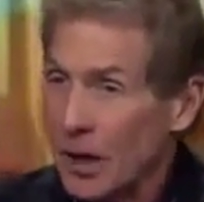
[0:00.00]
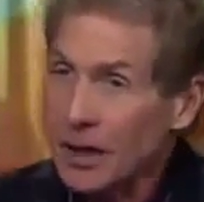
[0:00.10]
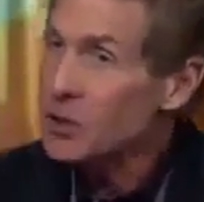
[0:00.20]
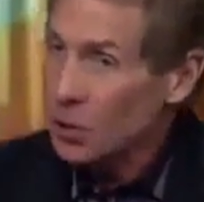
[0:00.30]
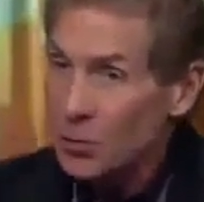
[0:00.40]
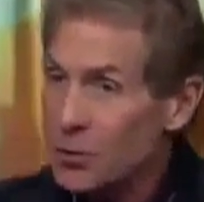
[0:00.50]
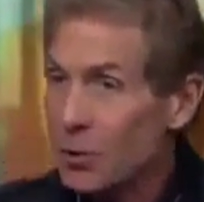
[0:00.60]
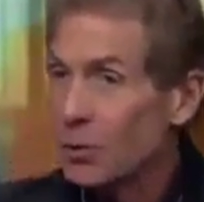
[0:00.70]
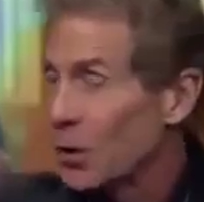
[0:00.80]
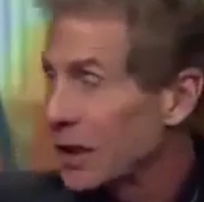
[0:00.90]
Okay,
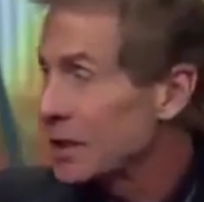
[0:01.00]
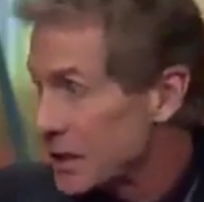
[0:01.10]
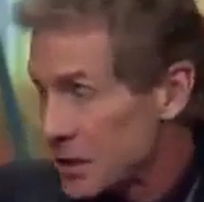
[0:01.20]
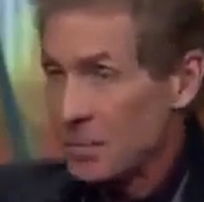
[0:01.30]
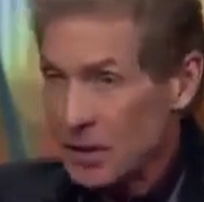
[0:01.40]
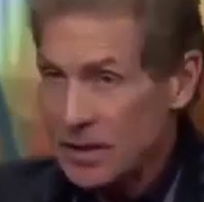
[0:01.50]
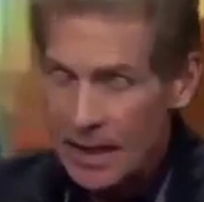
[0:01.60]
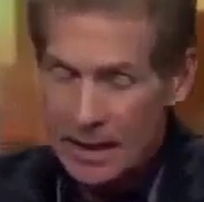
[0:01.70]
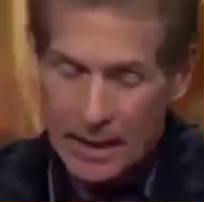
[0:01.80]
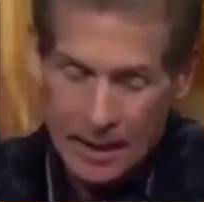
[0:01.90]
so we can dismiss
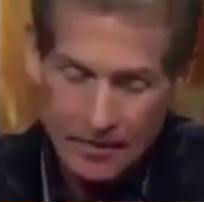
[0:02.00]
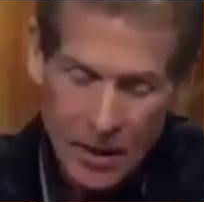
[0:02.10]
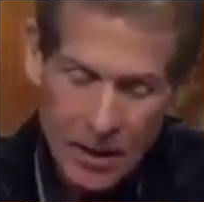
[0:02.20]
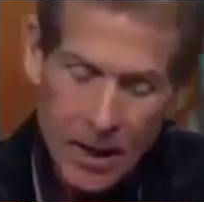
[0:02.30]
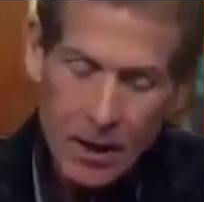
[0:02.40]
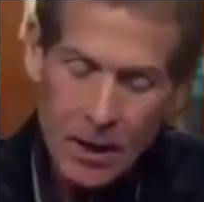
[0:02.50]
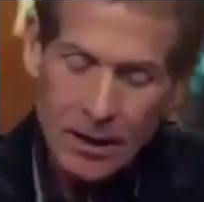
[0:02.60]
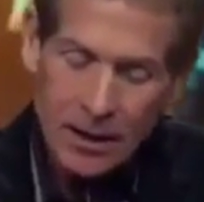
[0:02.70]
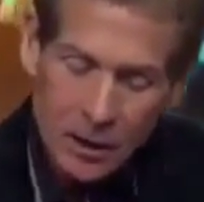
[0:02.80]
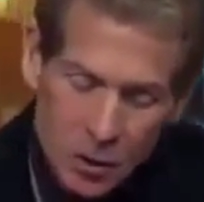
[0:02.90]
that game. All
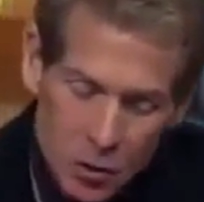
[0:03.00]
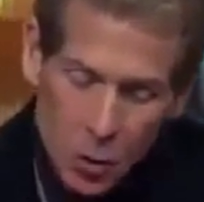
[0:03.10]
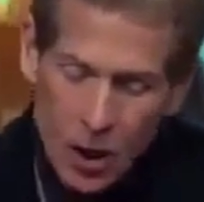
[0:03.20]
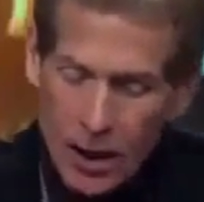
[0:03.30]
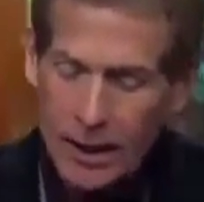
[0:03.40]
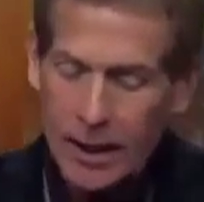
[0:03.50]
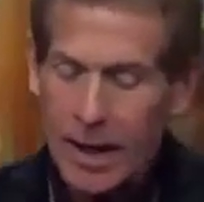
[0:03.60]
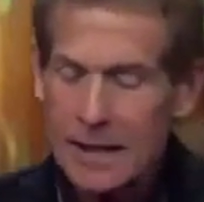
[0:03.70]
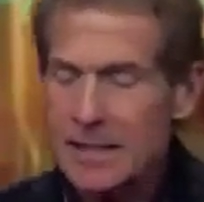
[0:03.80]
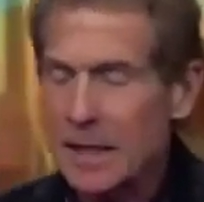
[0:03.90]
right, here's why
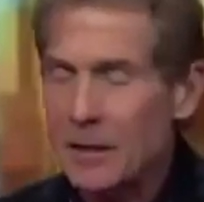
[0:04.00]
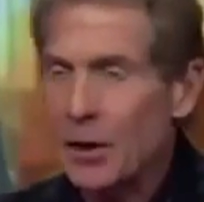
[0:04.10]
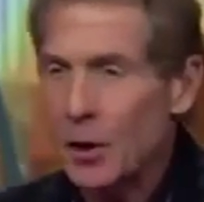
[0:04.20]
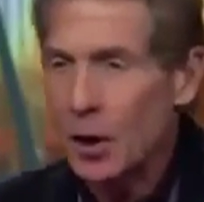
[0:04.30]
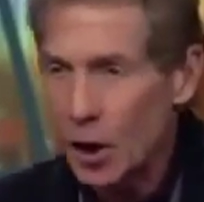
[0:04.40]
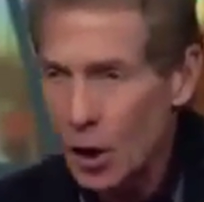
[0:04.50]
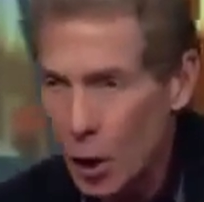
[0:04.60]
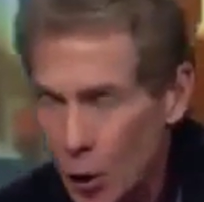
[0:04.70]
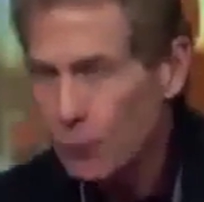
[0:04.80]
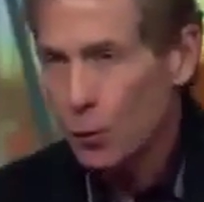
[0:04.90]
I say they're
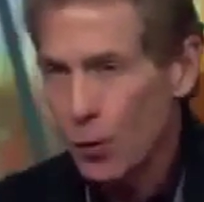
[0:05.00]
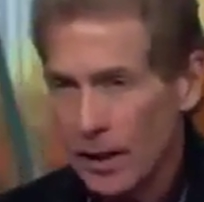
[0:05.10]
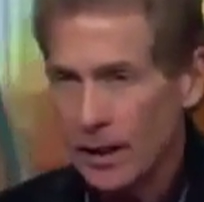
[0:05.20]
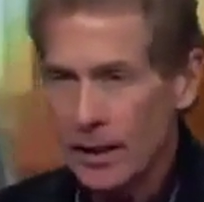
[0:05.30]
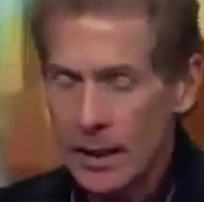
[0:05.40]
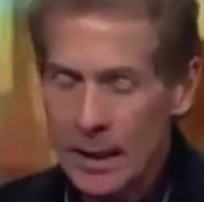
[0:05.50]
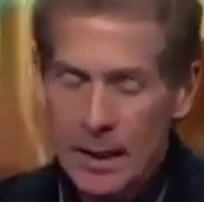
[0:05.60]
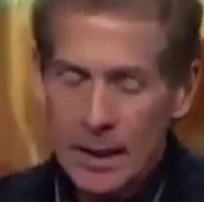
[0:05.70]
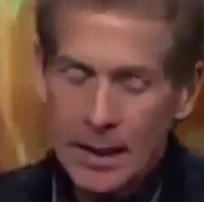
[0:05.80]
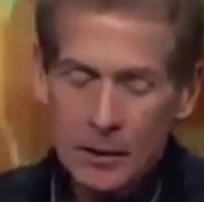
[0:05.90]
overrated.
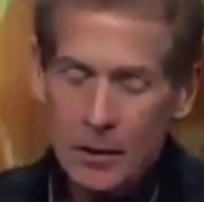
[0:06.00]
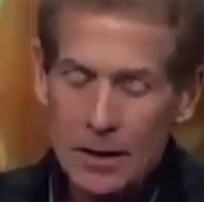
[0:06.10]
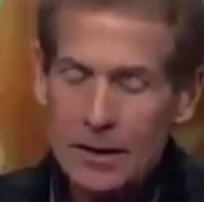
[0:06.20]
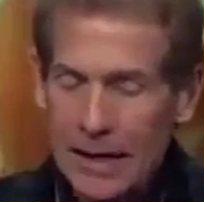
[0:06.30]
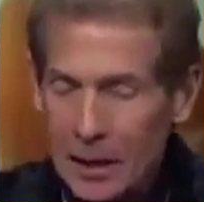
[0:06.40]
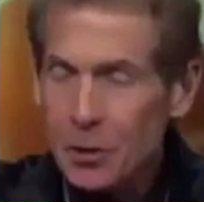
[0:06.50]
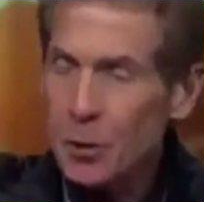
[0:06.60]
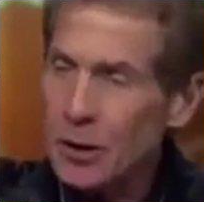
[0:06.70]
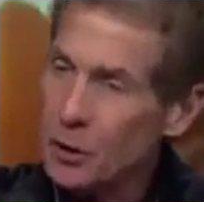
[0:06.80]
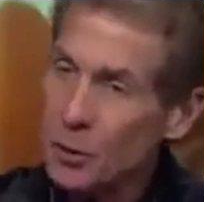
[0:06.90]
And look, Dan
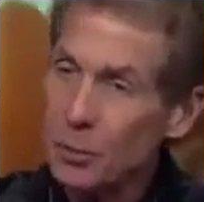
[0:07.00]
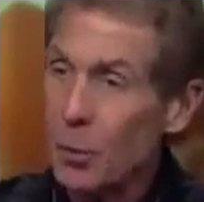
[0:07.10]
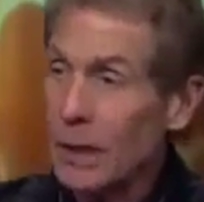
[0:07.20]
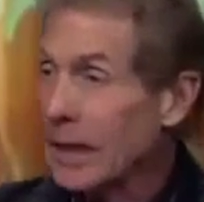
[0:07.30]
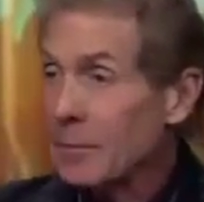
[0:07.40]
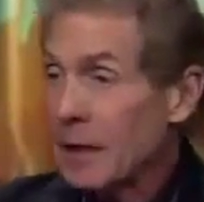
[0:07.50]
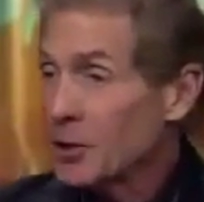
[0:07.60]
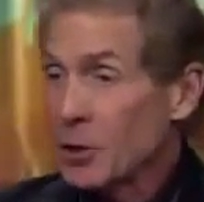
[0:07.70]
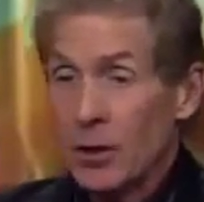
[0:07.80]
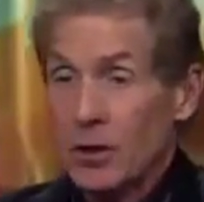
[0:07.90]
Quinn, to your point, he
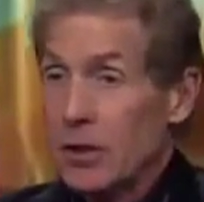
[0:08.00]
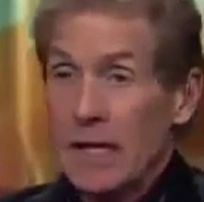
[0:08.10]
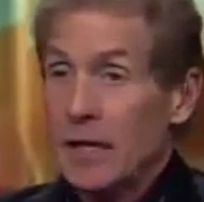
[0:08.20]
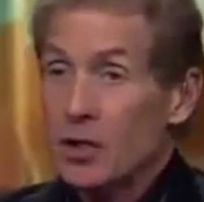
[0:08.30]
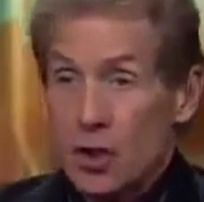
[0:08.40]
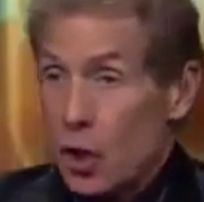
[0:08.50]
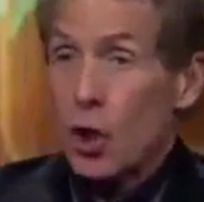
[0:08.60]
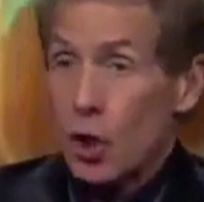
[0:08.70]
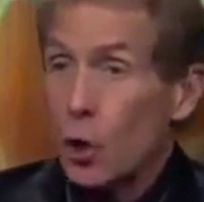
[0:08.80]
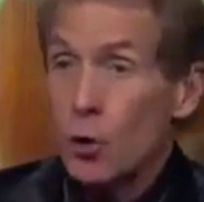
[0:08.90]
may turn into the next
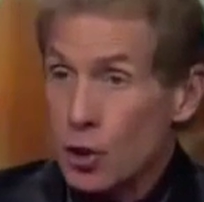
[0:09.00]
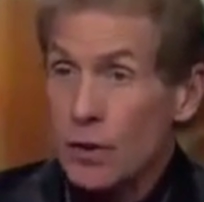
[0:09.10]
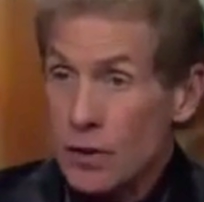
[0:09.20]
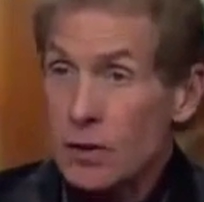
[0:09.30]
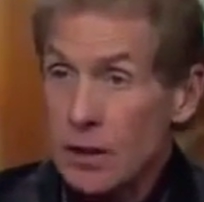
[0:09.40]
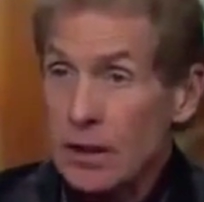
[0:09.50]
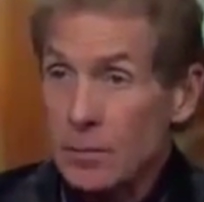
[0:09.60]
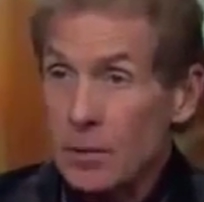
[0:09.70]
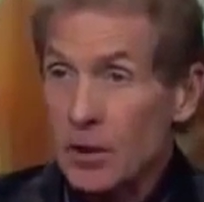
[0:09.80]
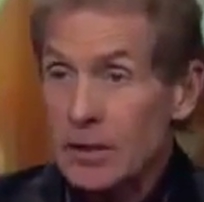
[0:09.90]
star coach in this
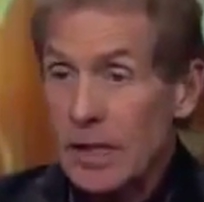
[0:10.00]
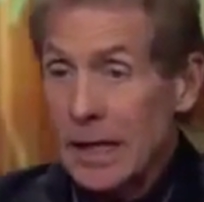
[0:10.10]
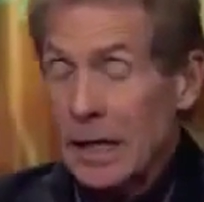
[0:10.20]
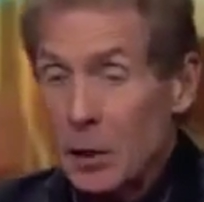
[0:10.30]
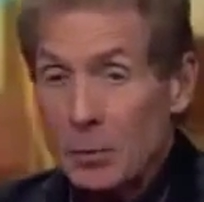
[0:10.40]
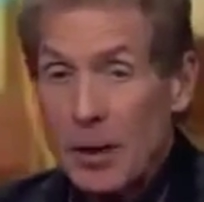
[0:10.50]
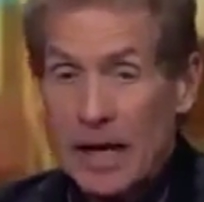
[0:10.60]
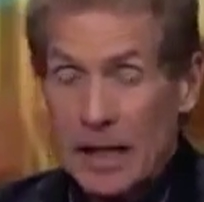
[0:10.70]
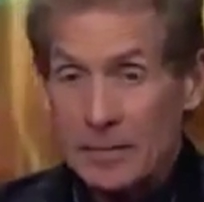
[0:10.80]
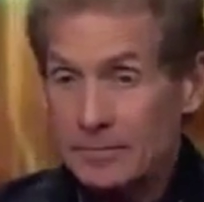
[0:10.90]
league, because I look
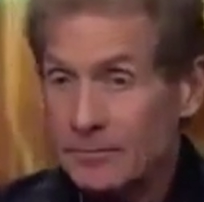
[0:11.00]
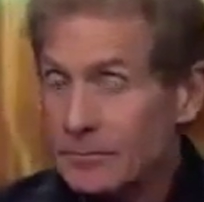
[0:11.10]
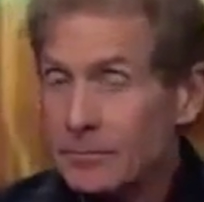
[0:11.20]
back at